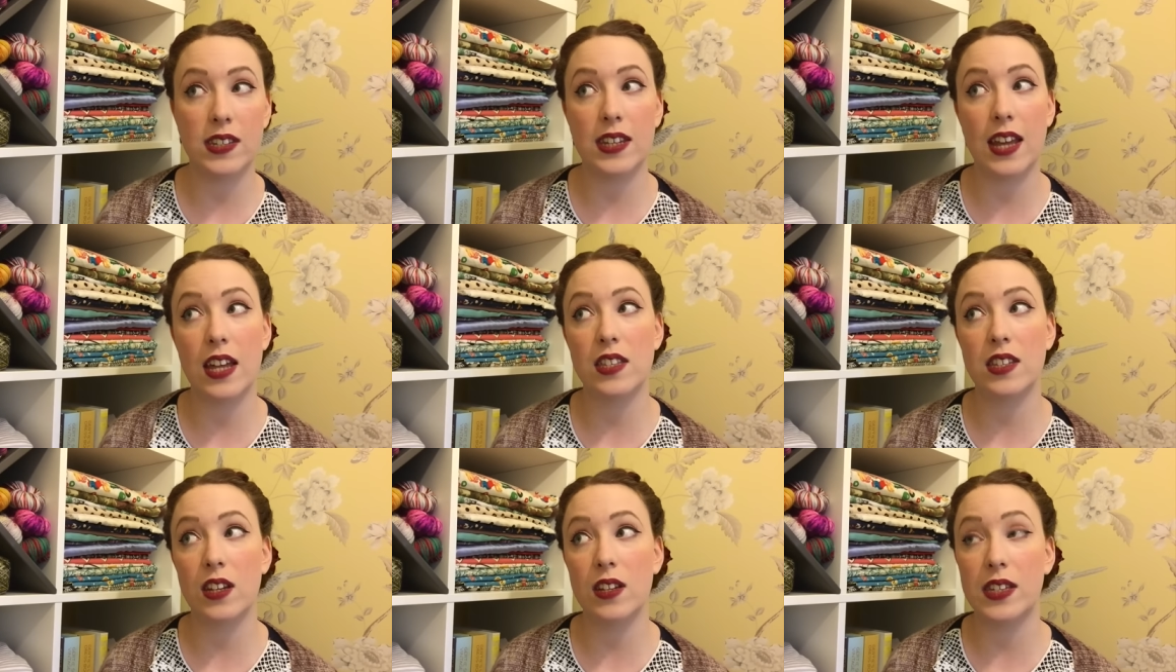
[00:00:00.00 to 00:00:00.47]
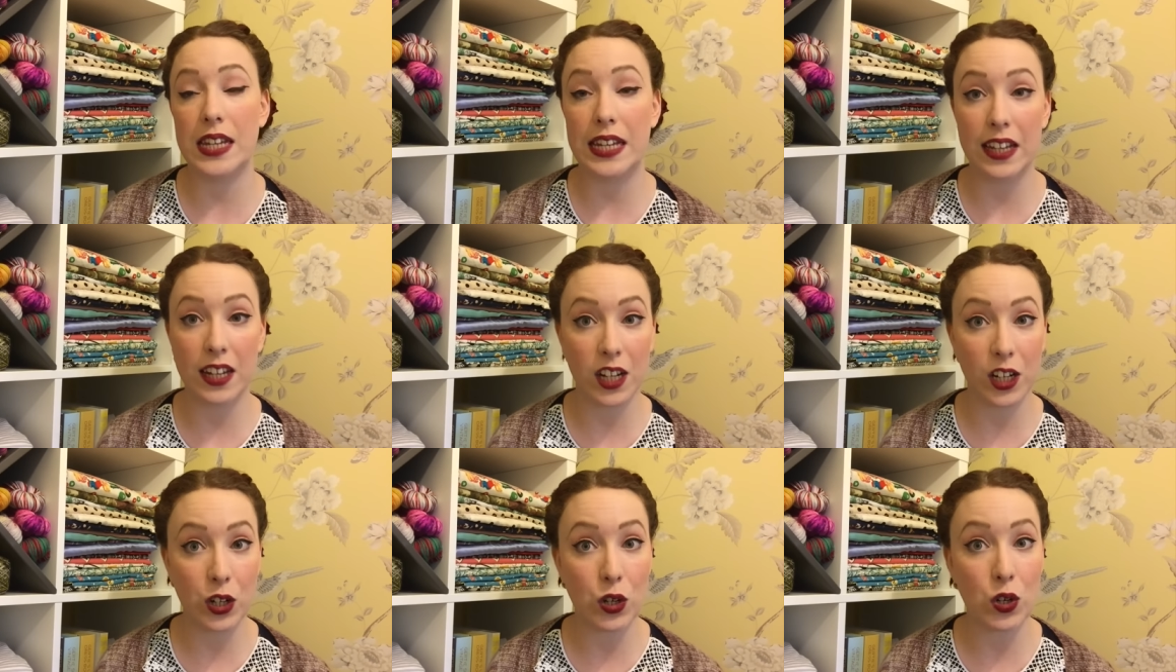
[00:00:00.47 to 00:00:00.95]
and that does
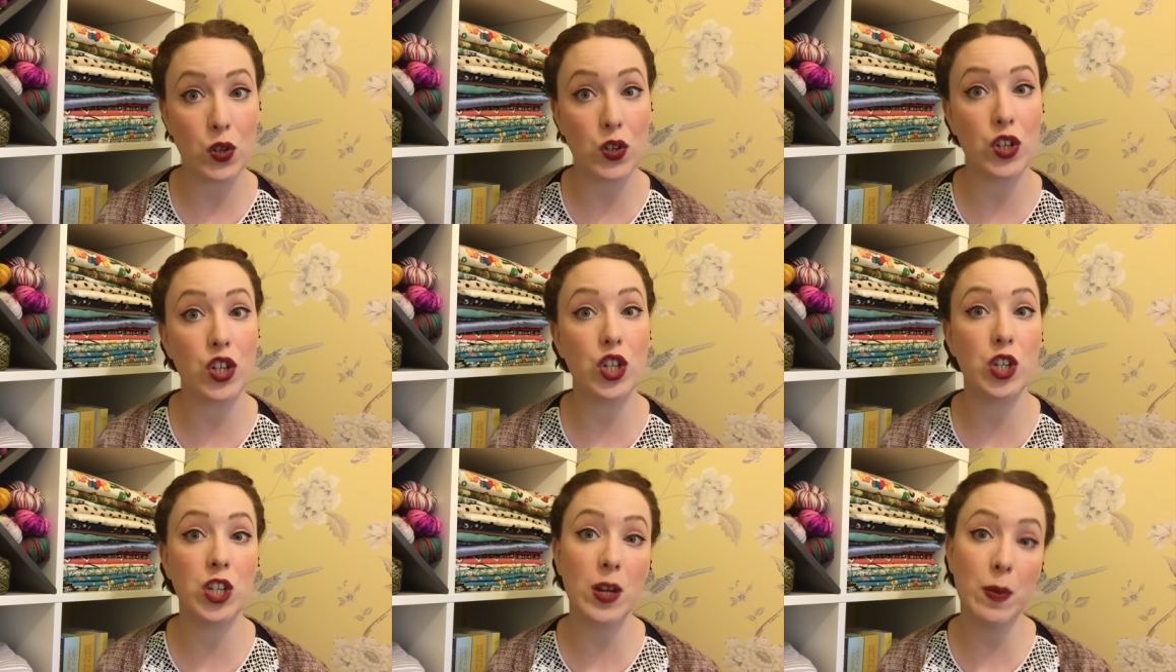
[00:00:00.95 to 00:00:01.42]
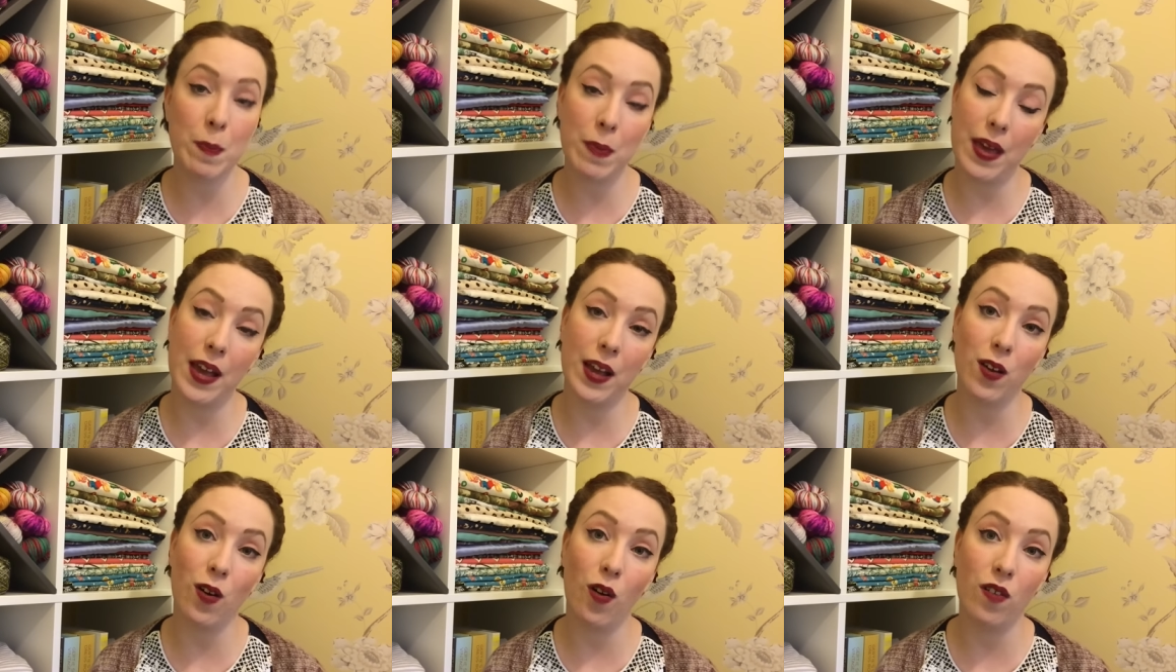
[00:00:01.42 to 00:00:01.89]
include
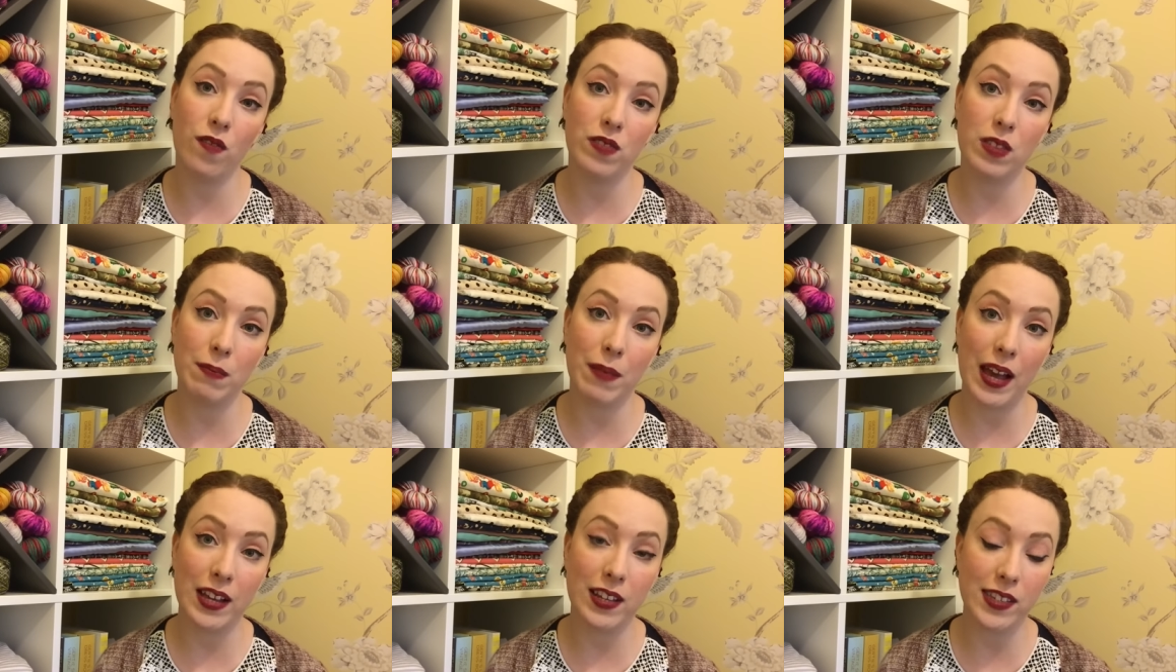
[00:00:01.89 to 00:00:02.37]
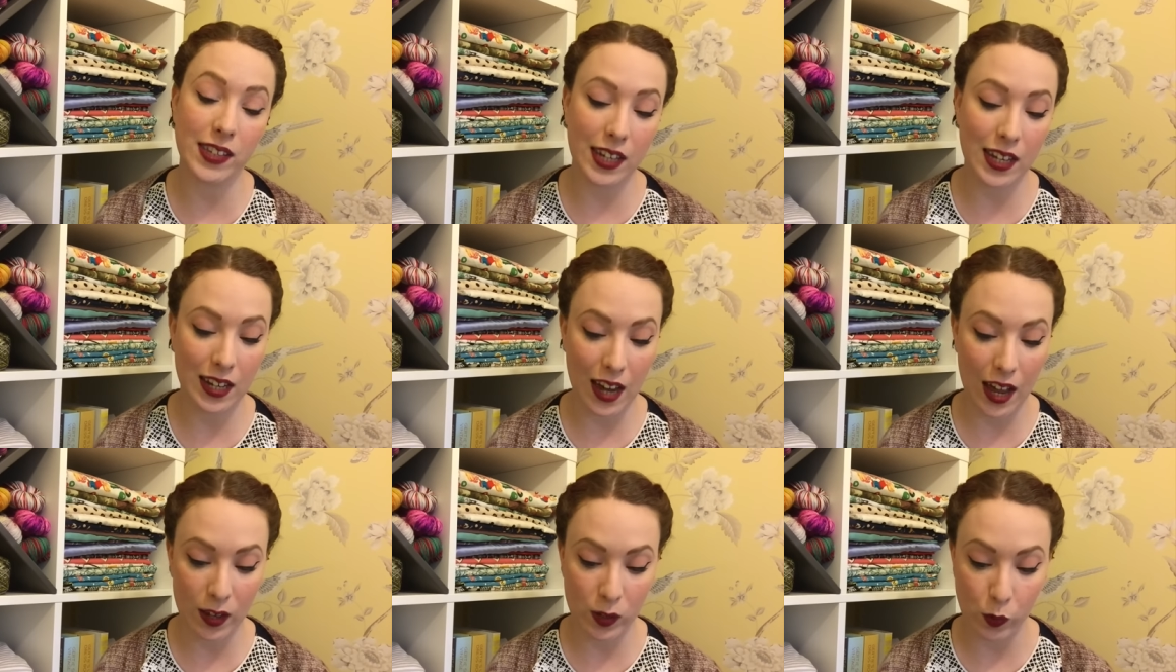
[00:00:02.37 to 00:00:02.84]
shipping of the
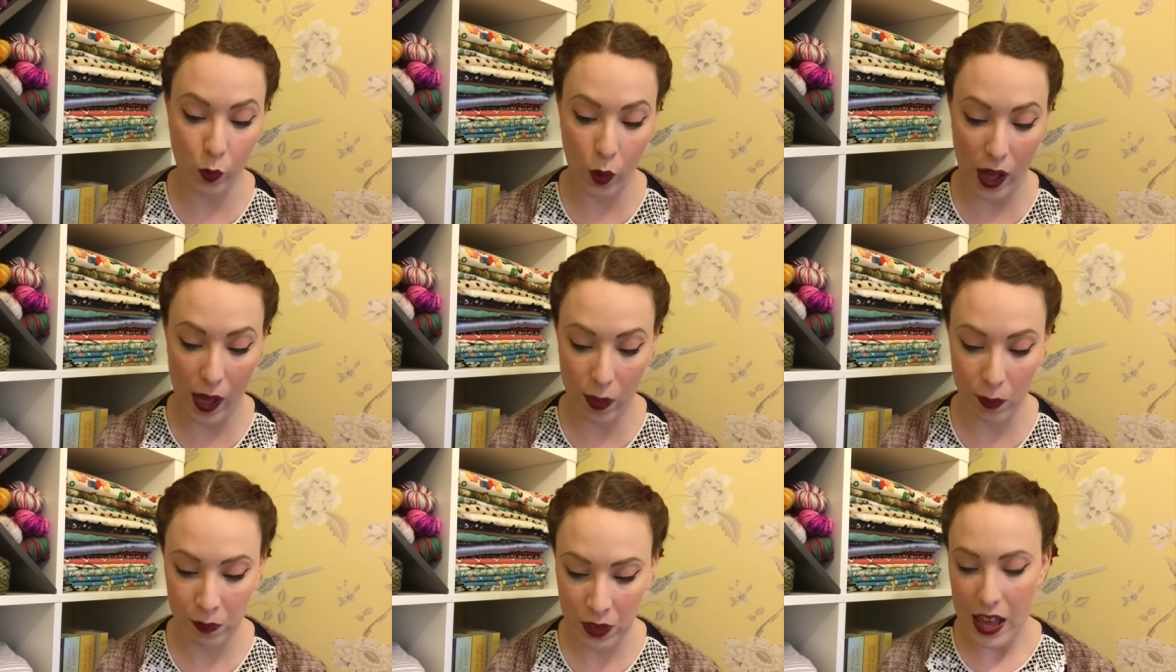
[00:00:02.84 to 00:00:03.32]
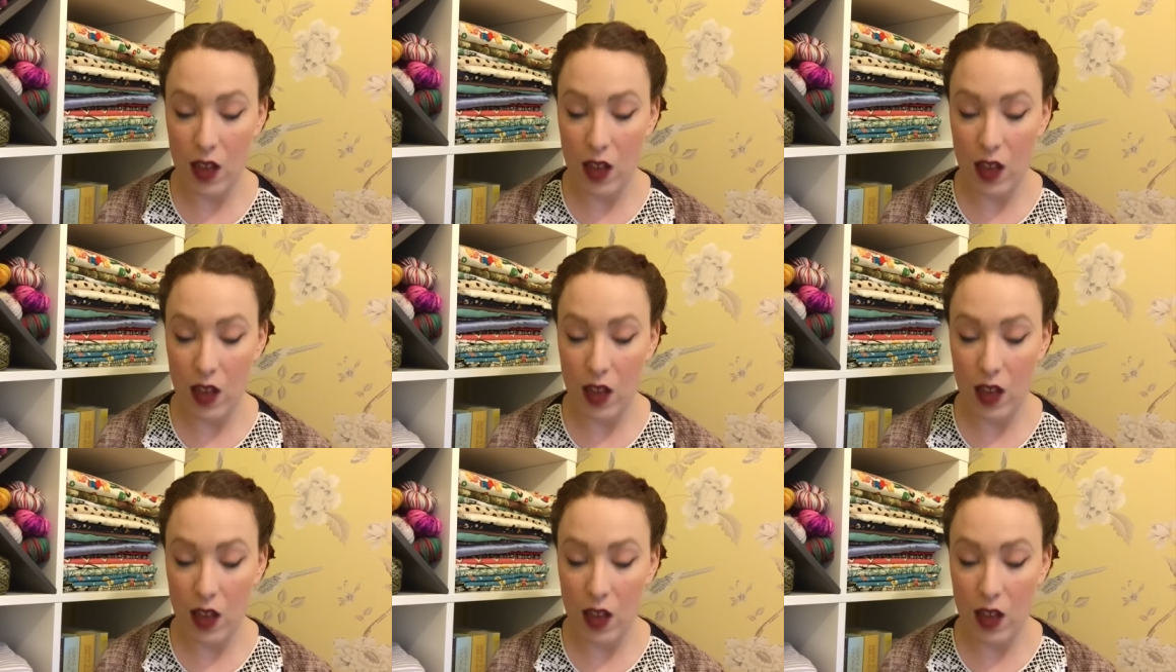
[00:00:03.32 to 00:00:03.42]
magazine as well.